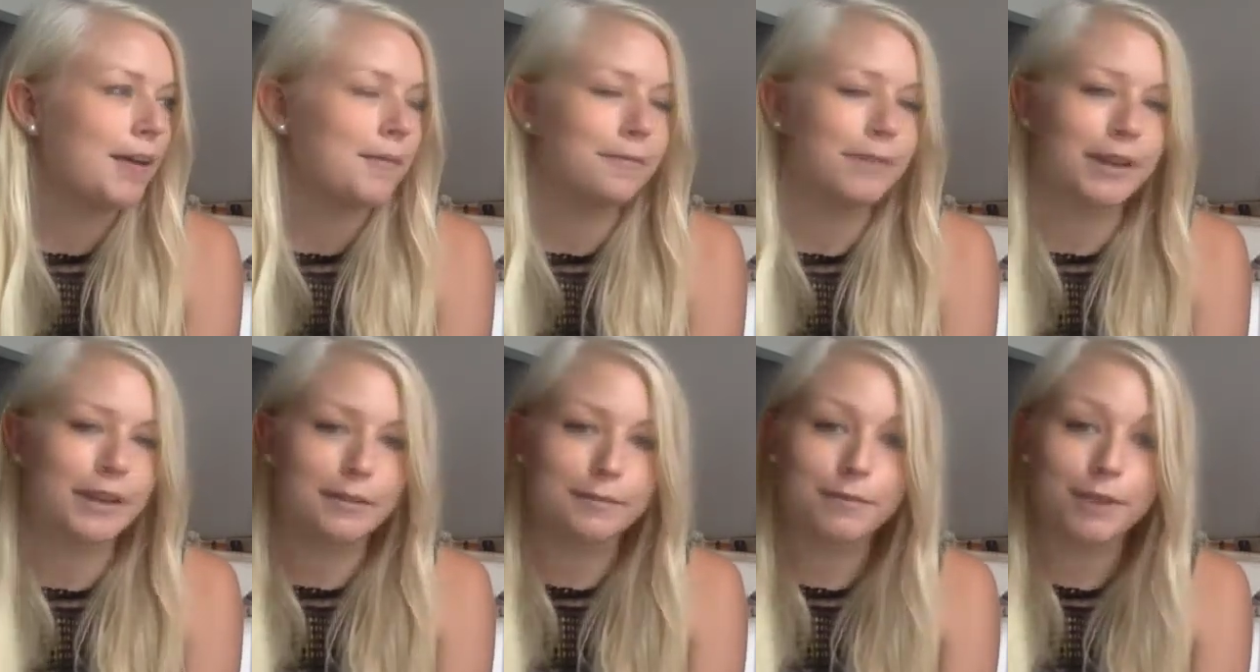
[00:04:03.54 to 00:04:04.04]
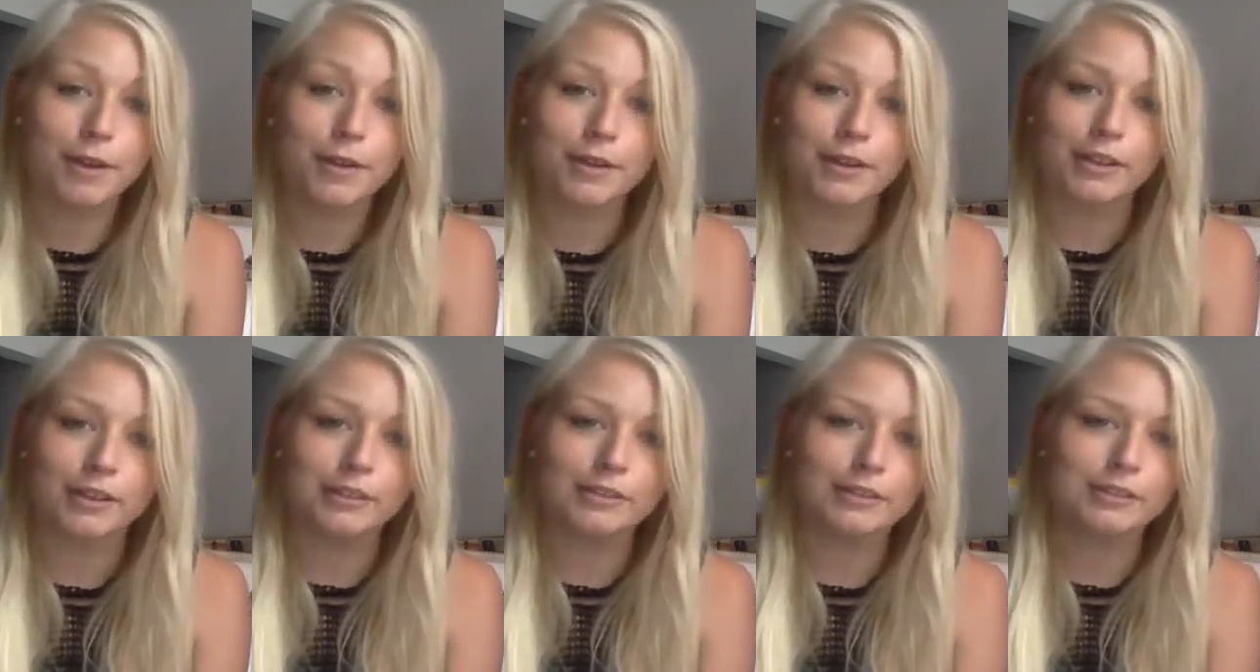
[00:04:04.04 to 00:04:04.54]
very
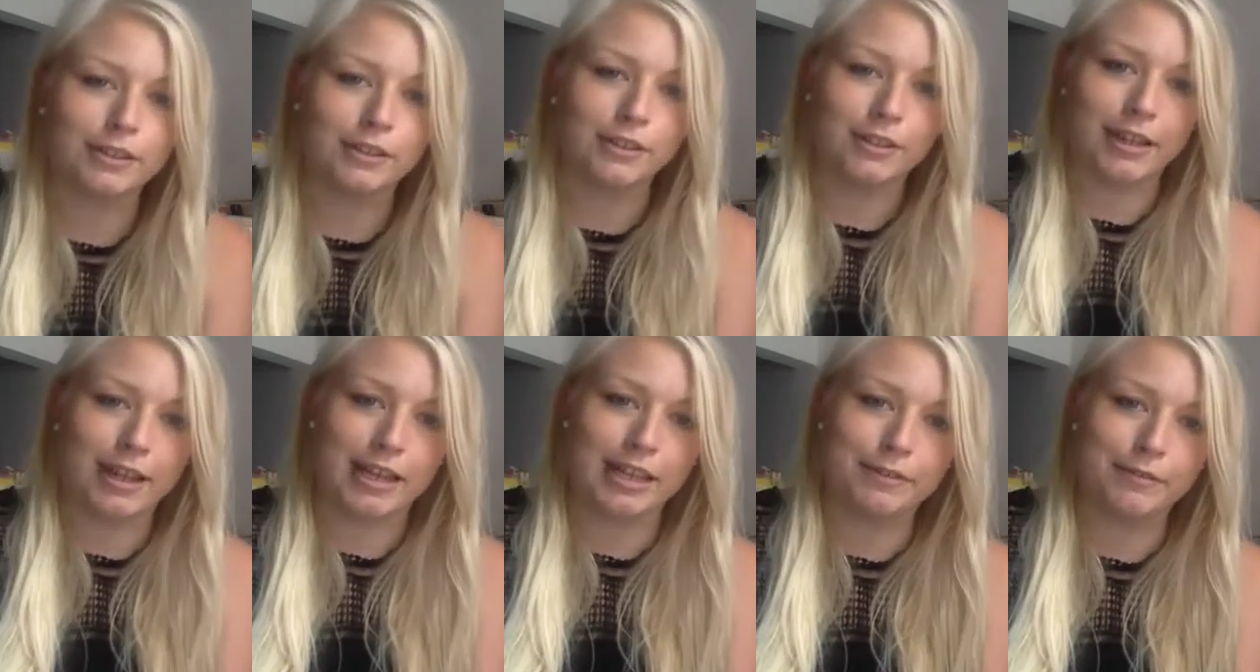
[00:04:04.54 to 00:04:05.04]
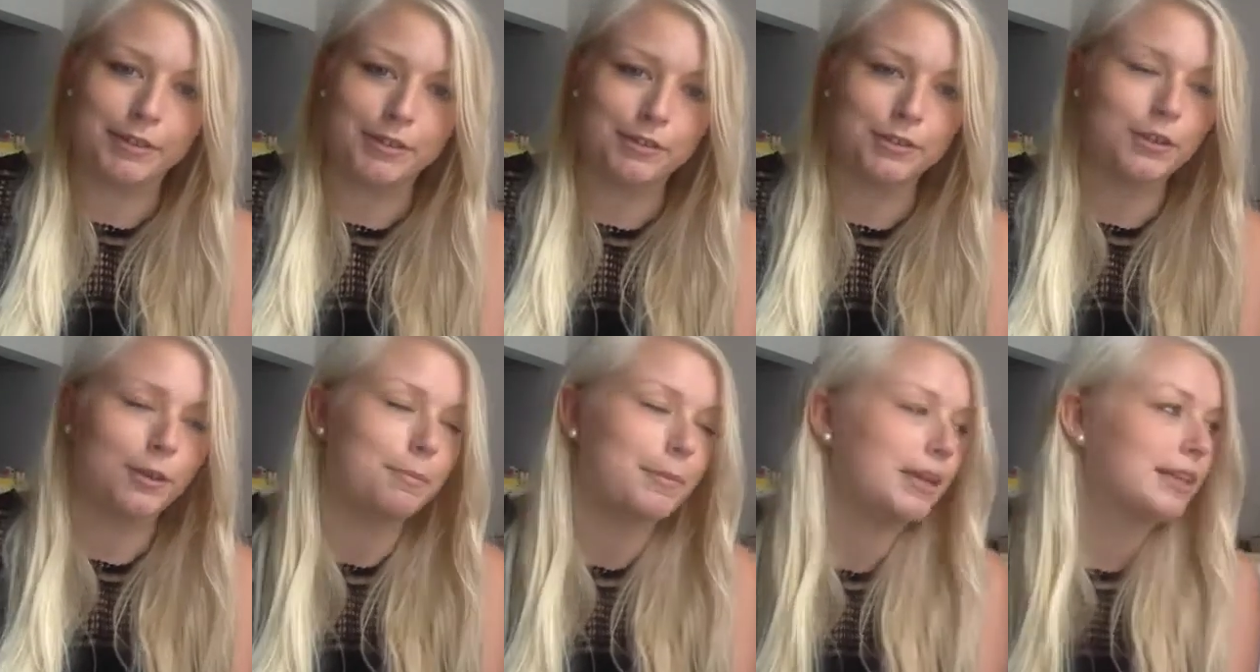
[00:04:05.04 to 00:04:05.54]
focused on the individual
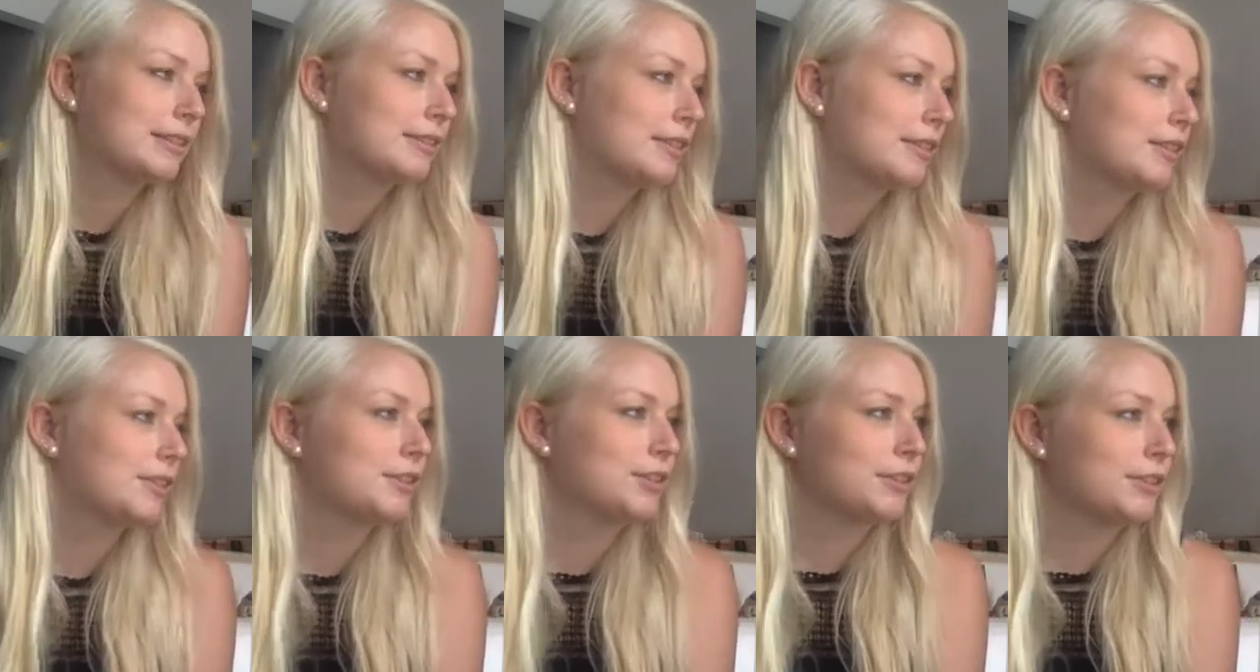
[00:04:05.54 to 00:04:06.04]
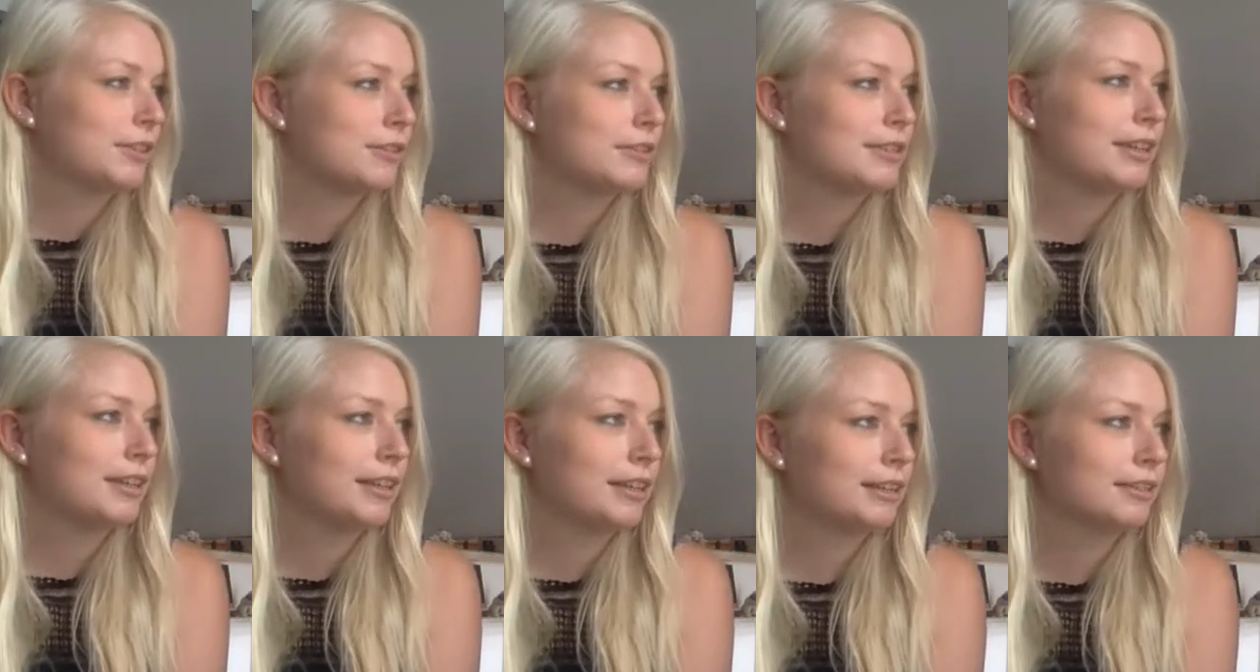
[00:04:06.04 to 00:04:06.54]
topics that the students
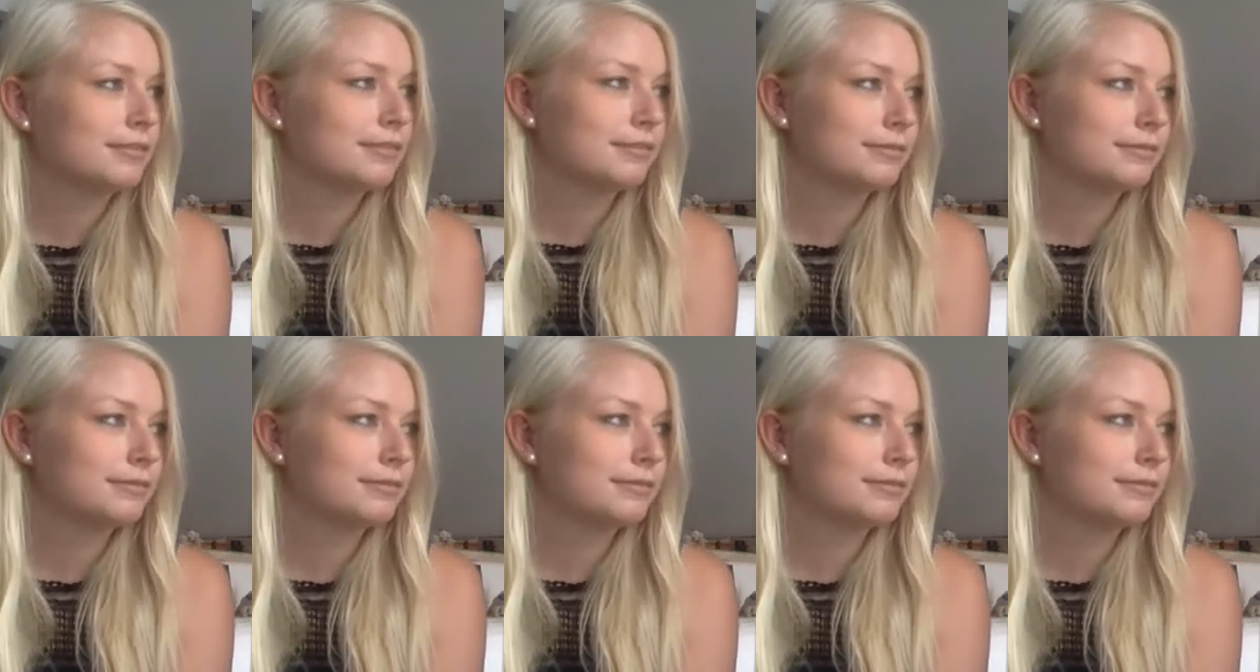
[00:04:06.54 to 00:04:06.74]
studying.